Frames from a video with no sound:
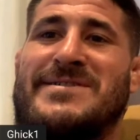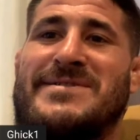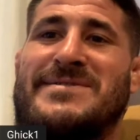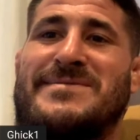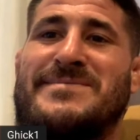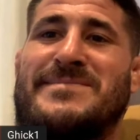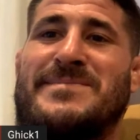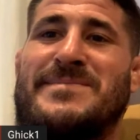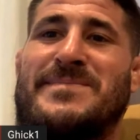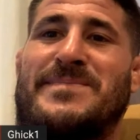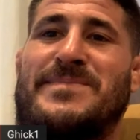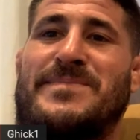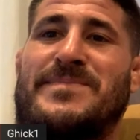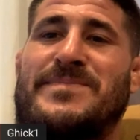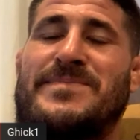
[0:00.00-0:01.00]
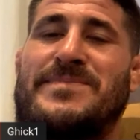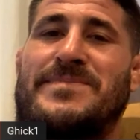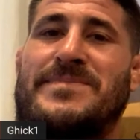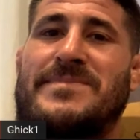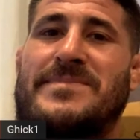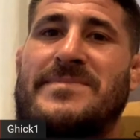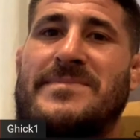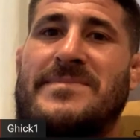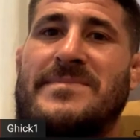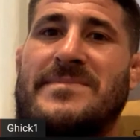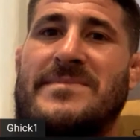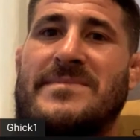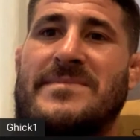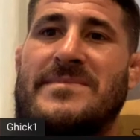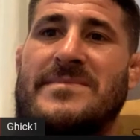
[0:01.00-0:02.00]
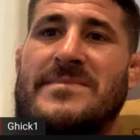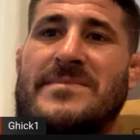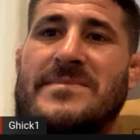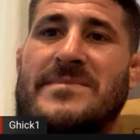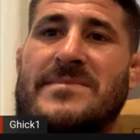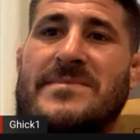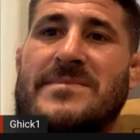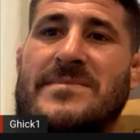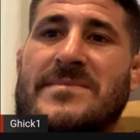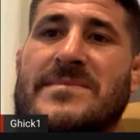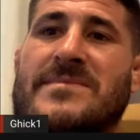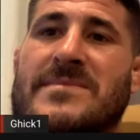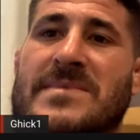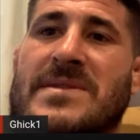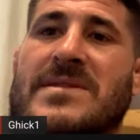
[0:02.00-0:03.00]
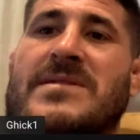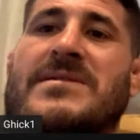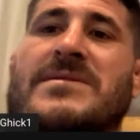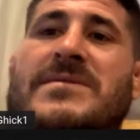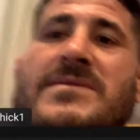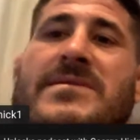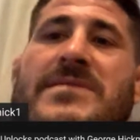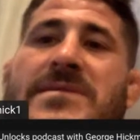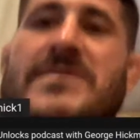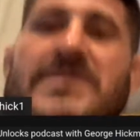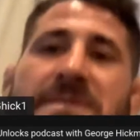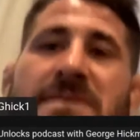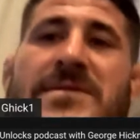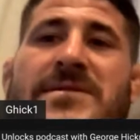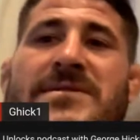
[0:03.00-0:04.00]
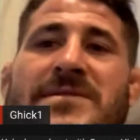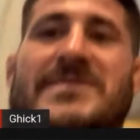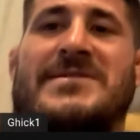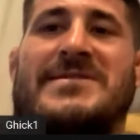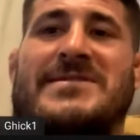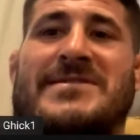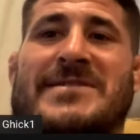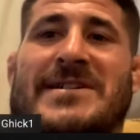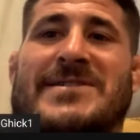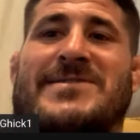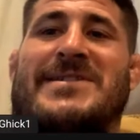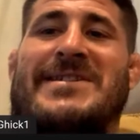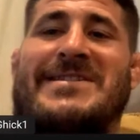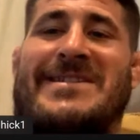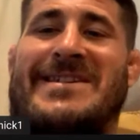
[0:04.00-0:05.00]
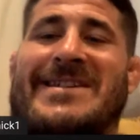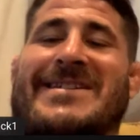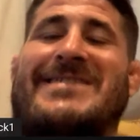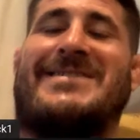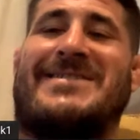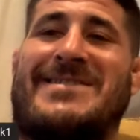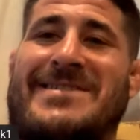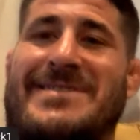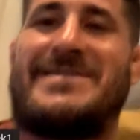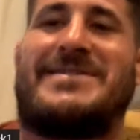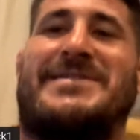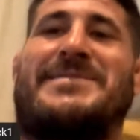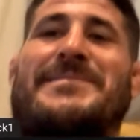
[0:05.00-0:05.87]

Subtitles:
Ropes and the bell goes. It's you and a pair of shorts and another guy standing in front of you.